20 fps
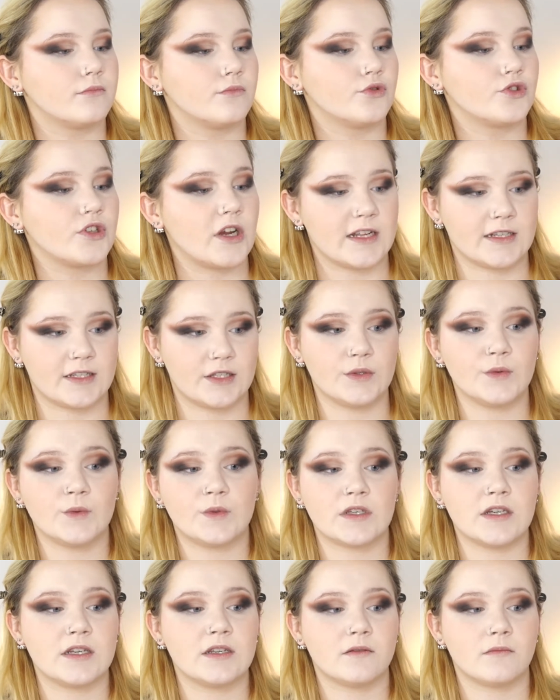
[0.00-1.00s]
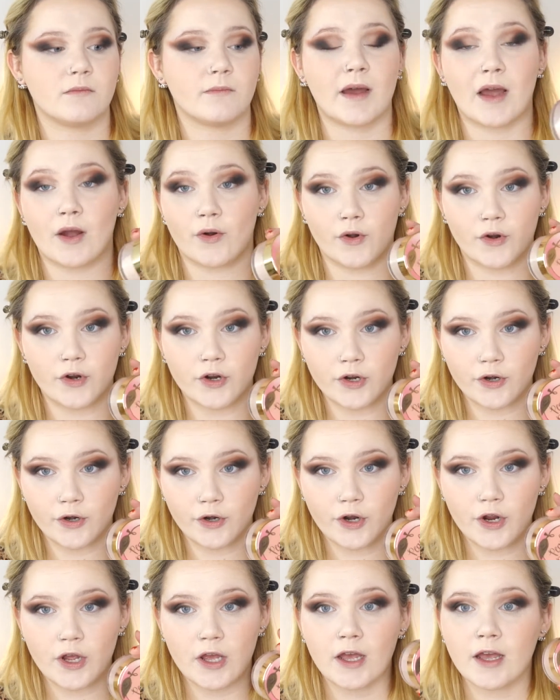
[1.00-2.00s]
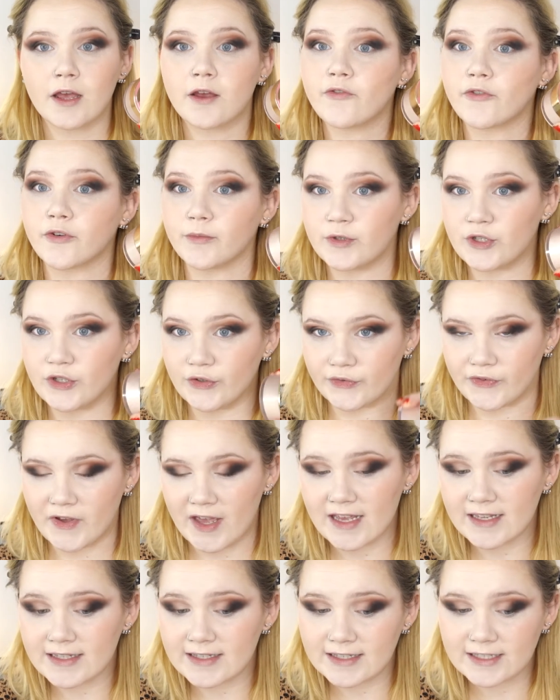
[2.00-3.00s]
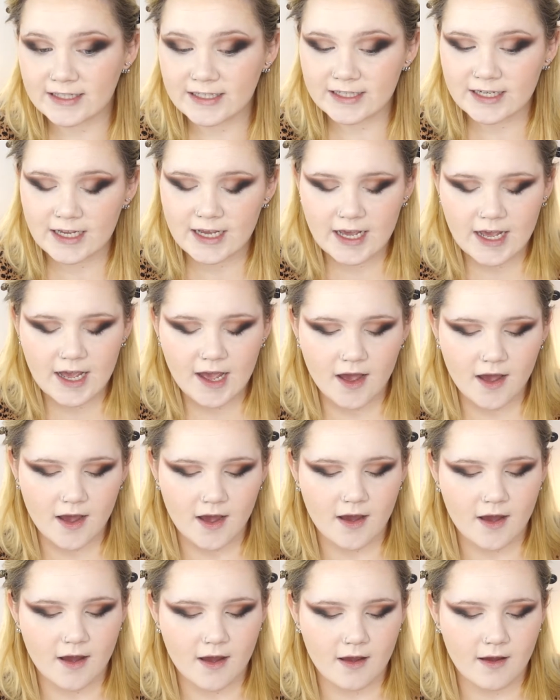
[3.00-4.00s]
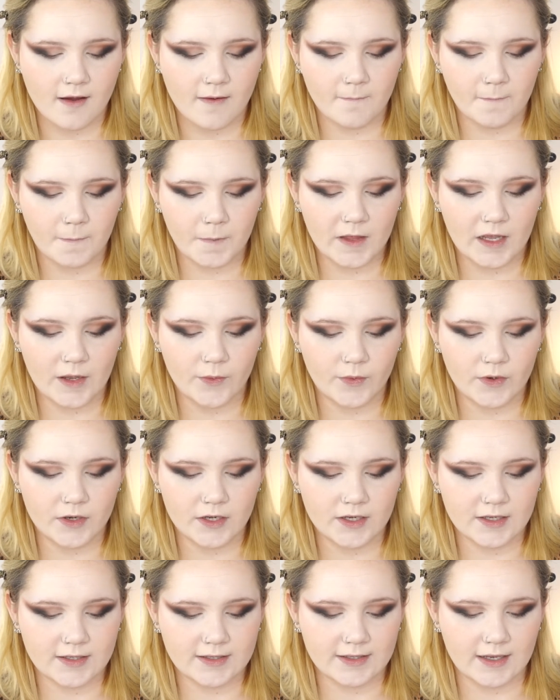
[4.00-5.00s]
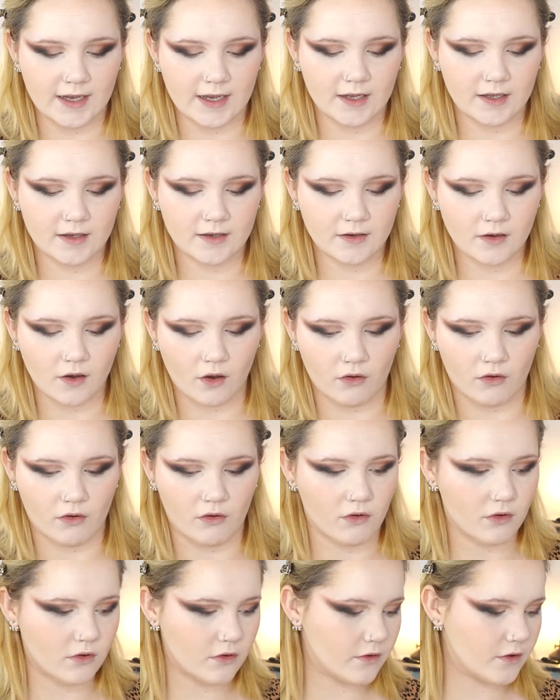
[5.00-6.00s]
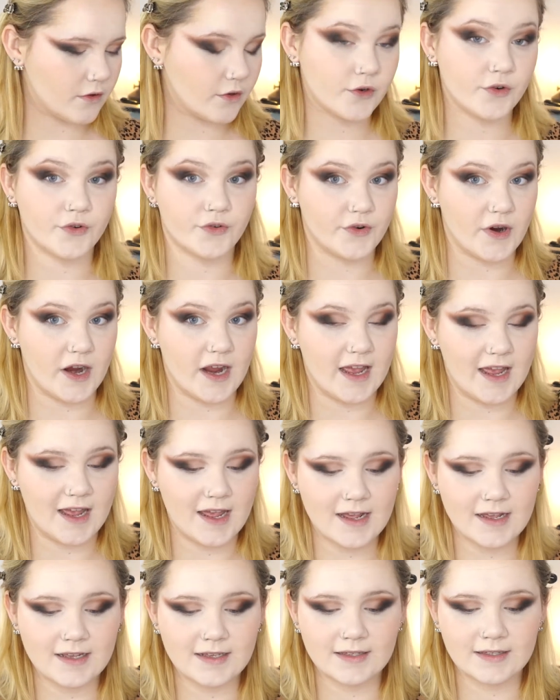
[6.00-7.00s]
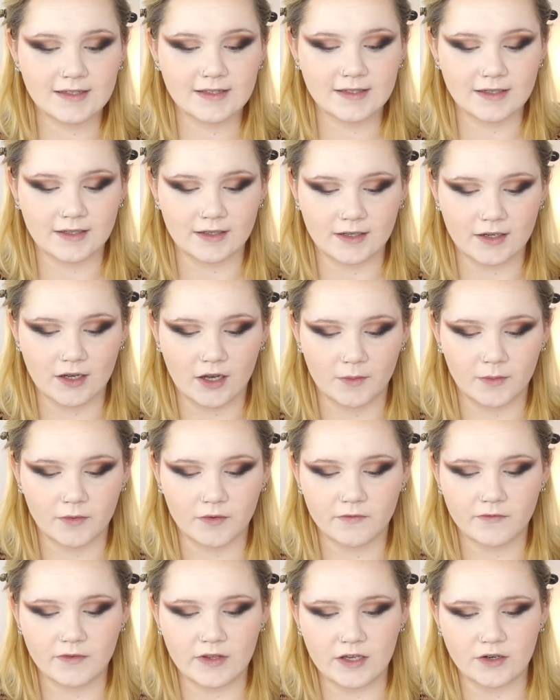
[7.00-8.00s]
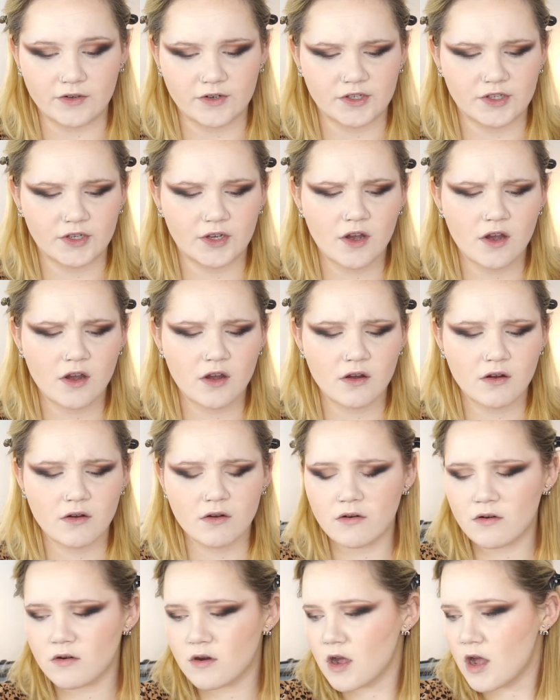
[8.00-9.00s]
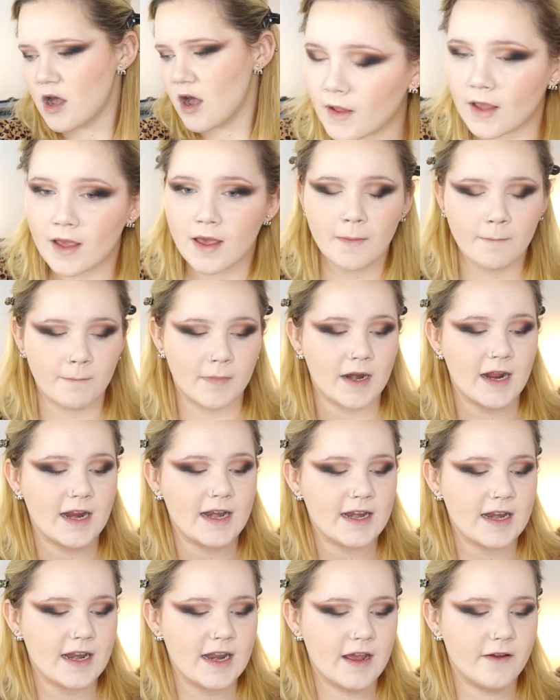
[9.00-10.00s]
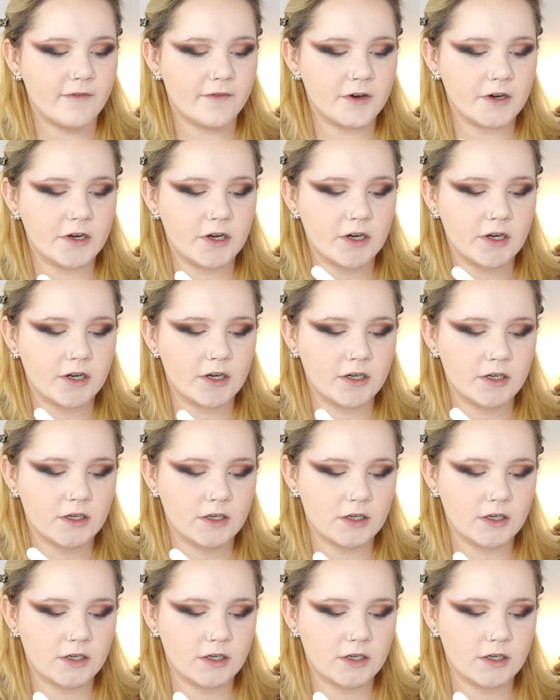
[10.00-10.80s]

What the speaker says: translucent powder from Too Faced. It was like all the craze a couple of years ago, but I never